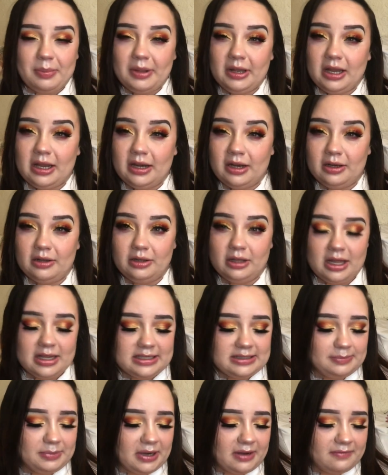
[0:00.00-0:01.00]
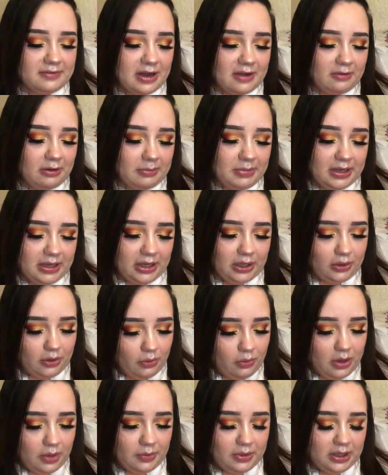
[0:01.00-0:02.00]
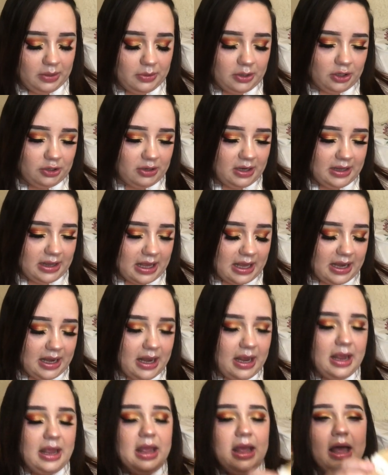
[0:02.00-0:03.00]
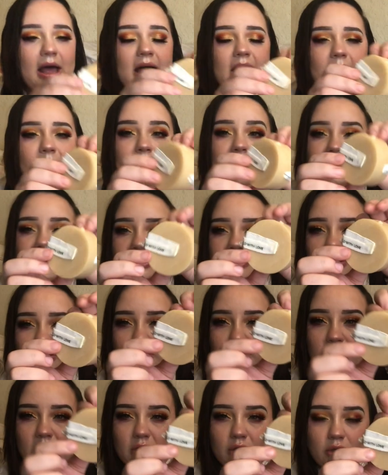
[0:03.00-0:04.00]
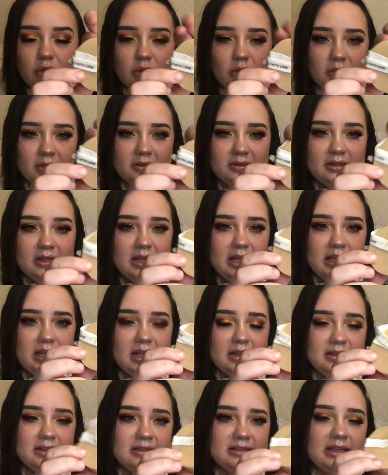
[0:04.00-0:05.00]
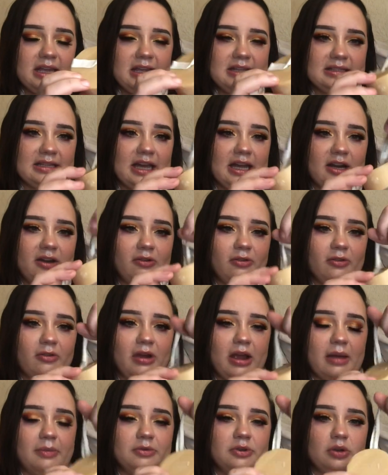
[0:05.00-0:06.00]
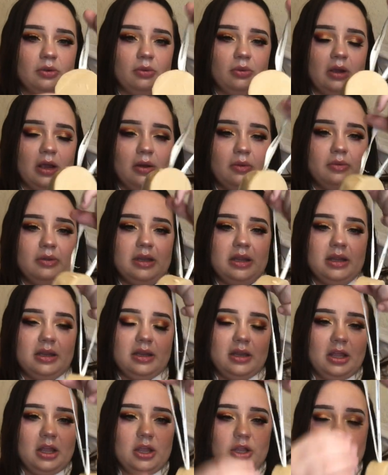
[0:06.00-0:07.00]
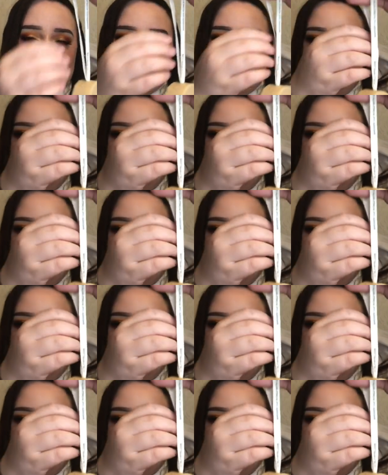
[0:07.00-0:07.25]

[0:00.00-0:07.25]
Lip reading: a lot at Lust, but I've never been like, oh, I really want to try that. But this is what it looks like, and this guy's kind of wrapped around it, so it